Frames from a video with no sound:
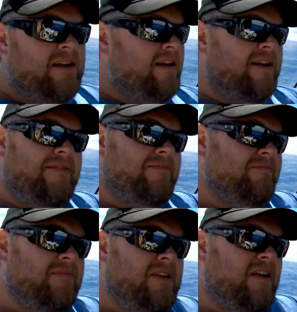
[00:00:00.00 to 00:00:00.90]
you got
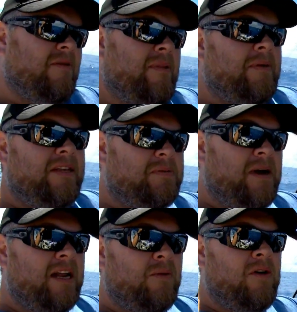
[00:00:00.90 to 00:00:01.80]
to remember, this
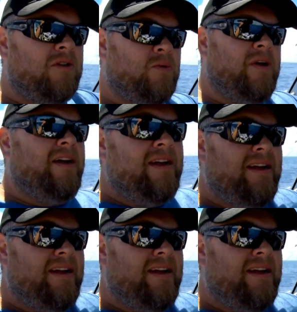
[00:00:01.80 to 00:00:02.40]
part of the world is where